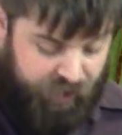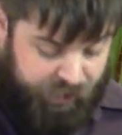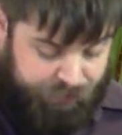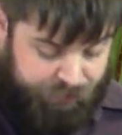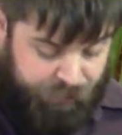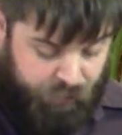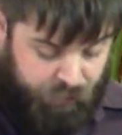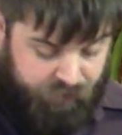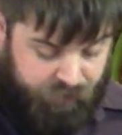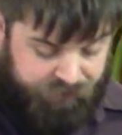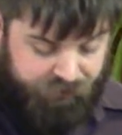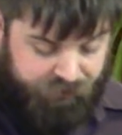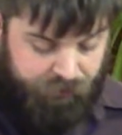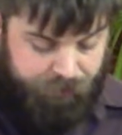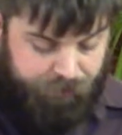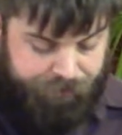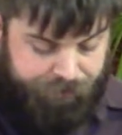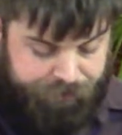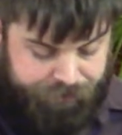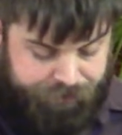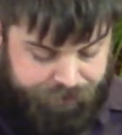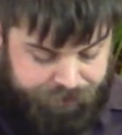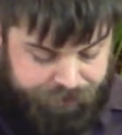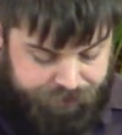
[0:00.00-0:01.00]
beautiful.
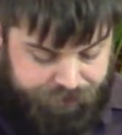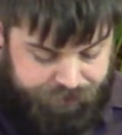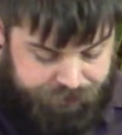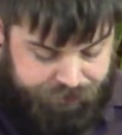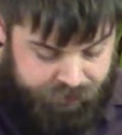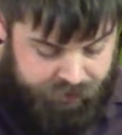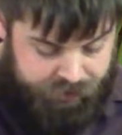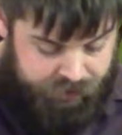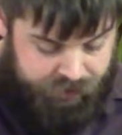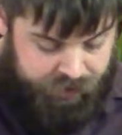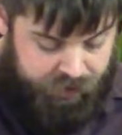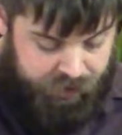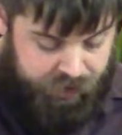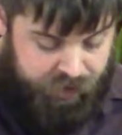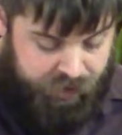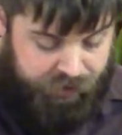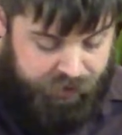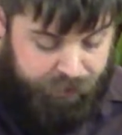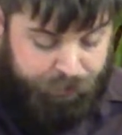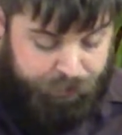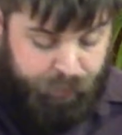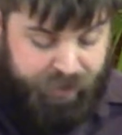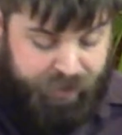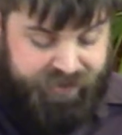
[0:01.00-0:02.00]

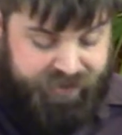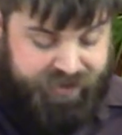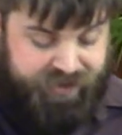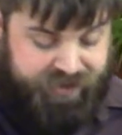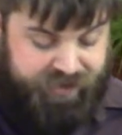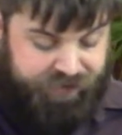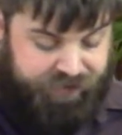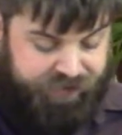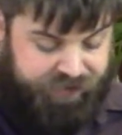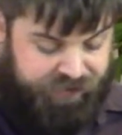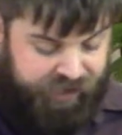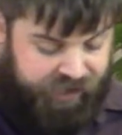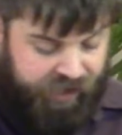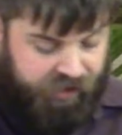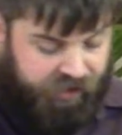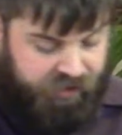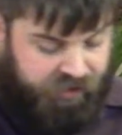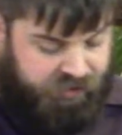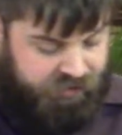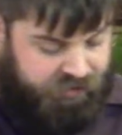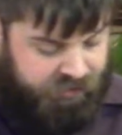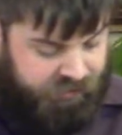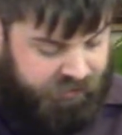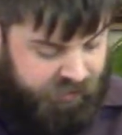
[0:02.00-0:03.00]
The princes of
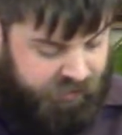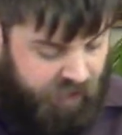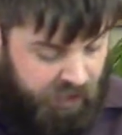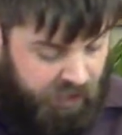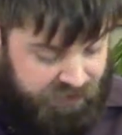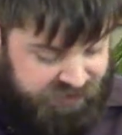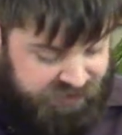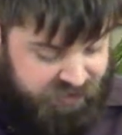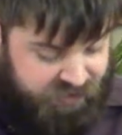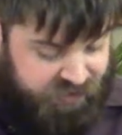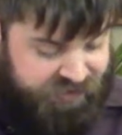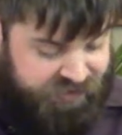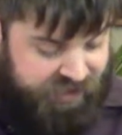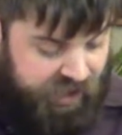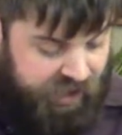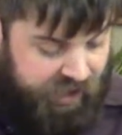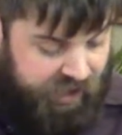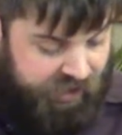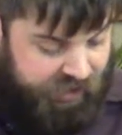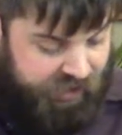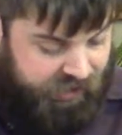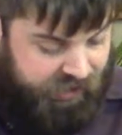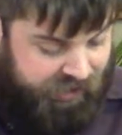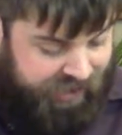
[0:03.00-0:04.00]
Pharaoh also saw
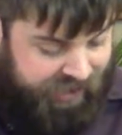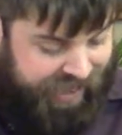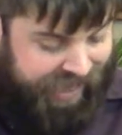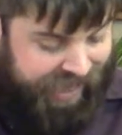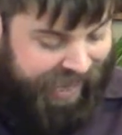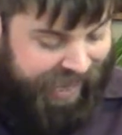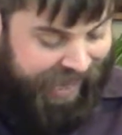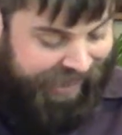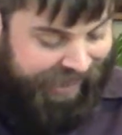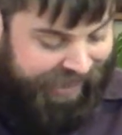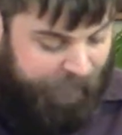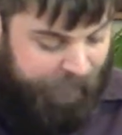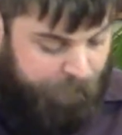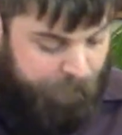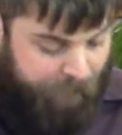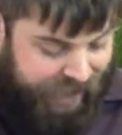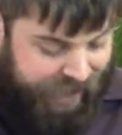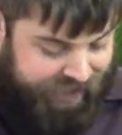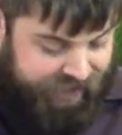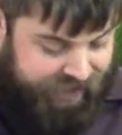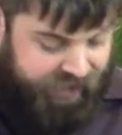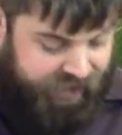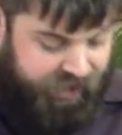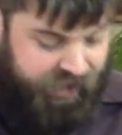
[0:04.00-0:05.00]
her and
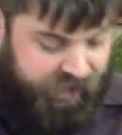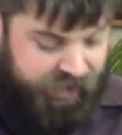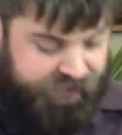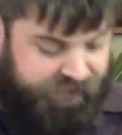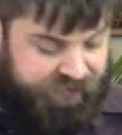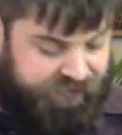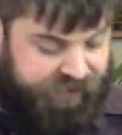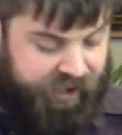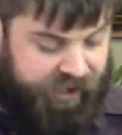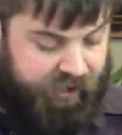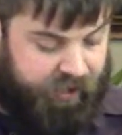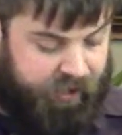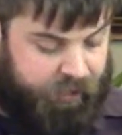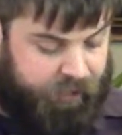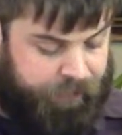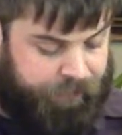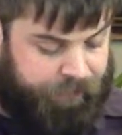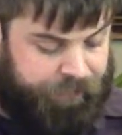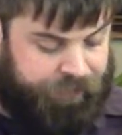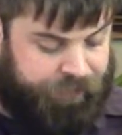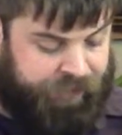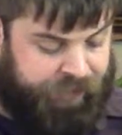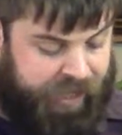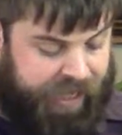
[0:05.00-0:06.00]
commended her to Pharaoh.
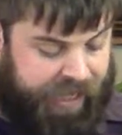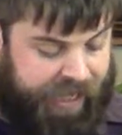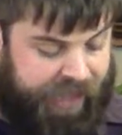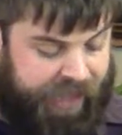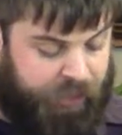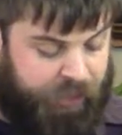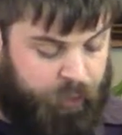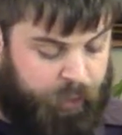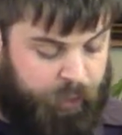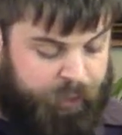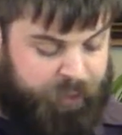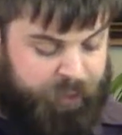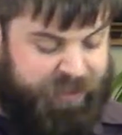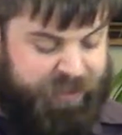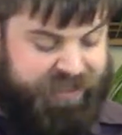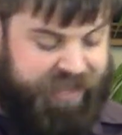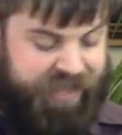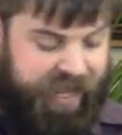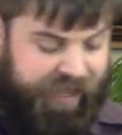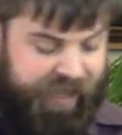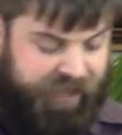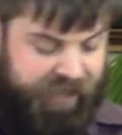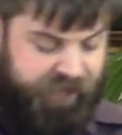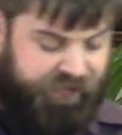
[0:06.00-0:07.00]
And the woman was
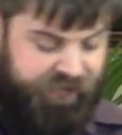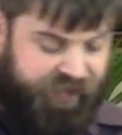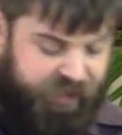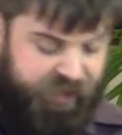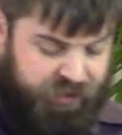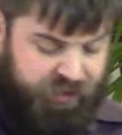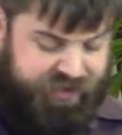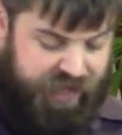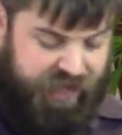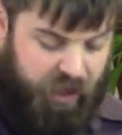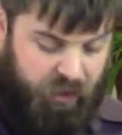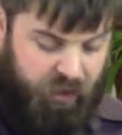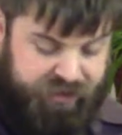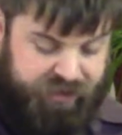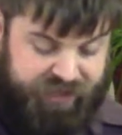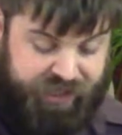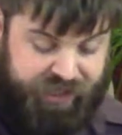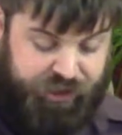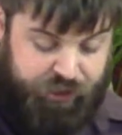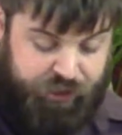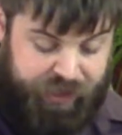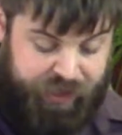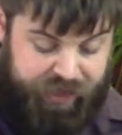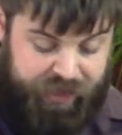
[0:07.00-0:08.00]
taken to Pharaoh's house. He
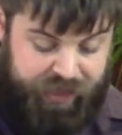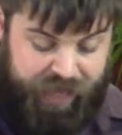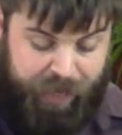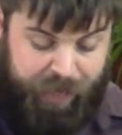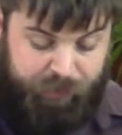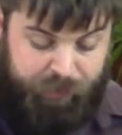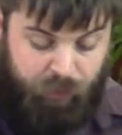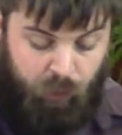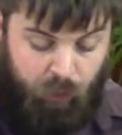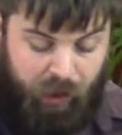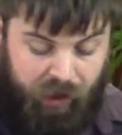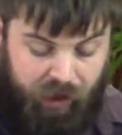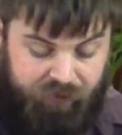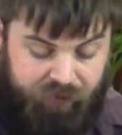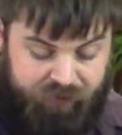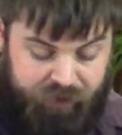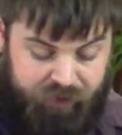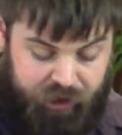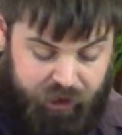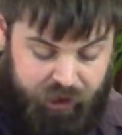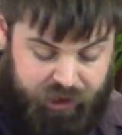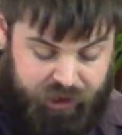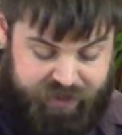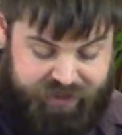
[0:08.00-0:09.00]
treated Abram well
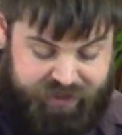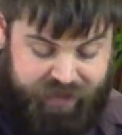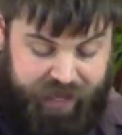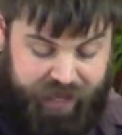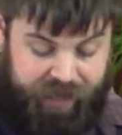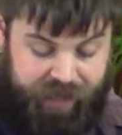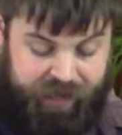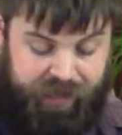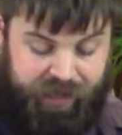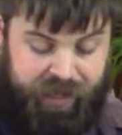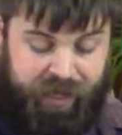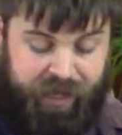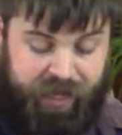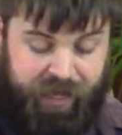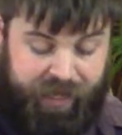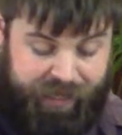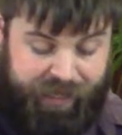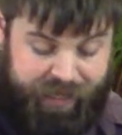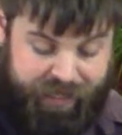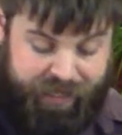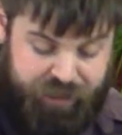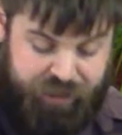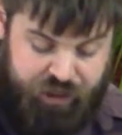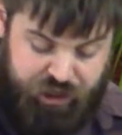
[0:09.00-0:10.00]
for her sake.
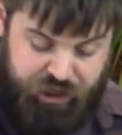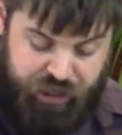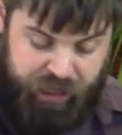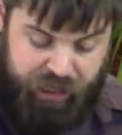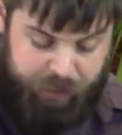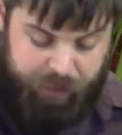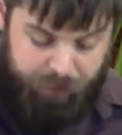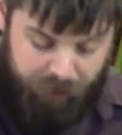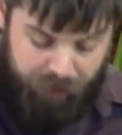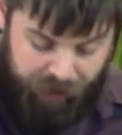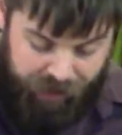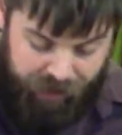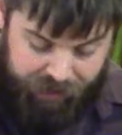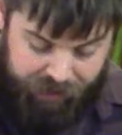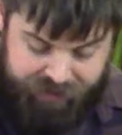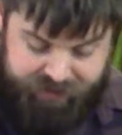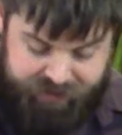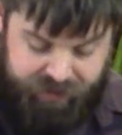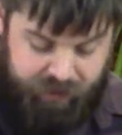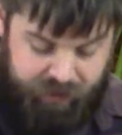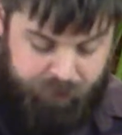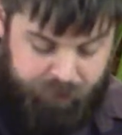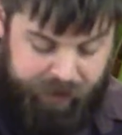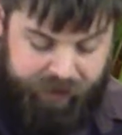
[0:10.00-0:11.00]
He had sheep,
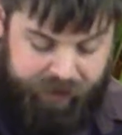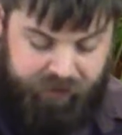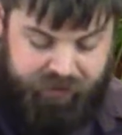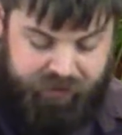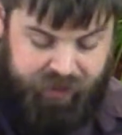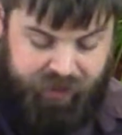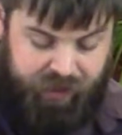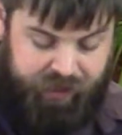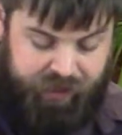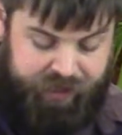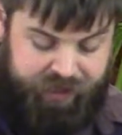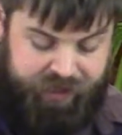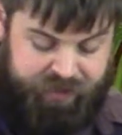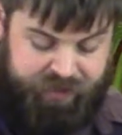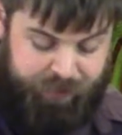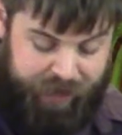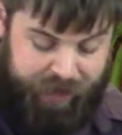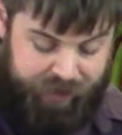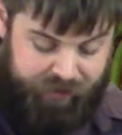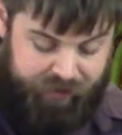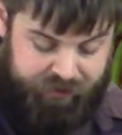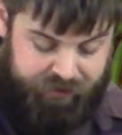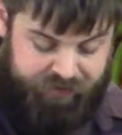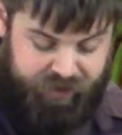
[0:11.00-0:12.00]
oxen, male donkeys,
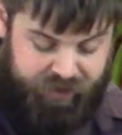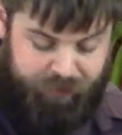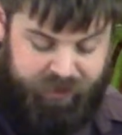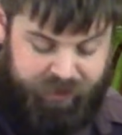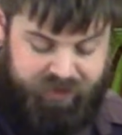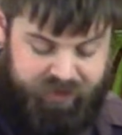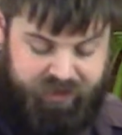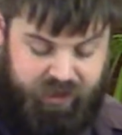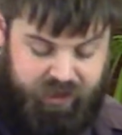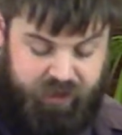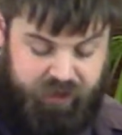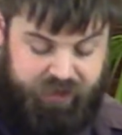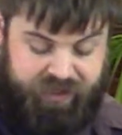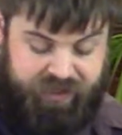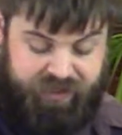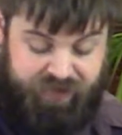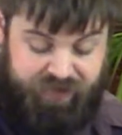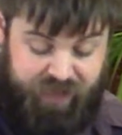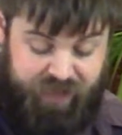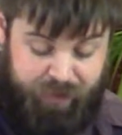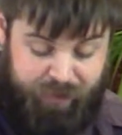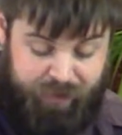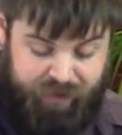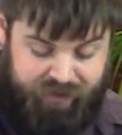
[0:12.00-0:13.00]
male and female servants,
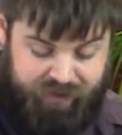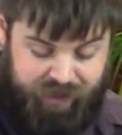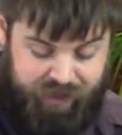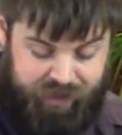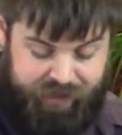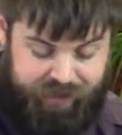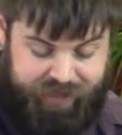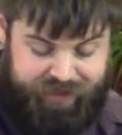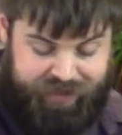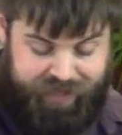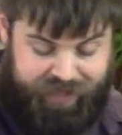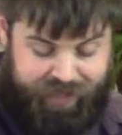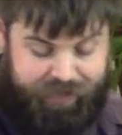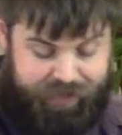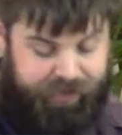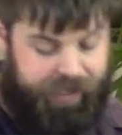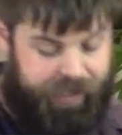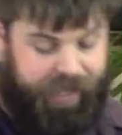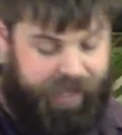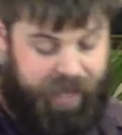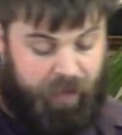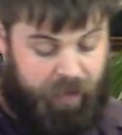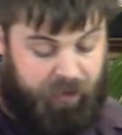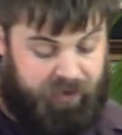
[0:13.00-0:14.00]
female donkeys, and
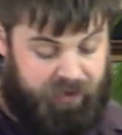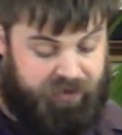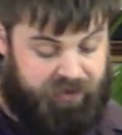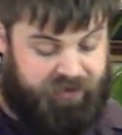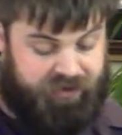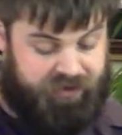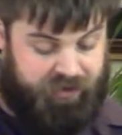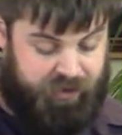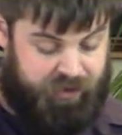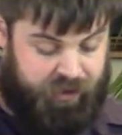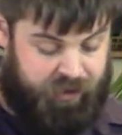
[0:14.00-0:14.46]
camels.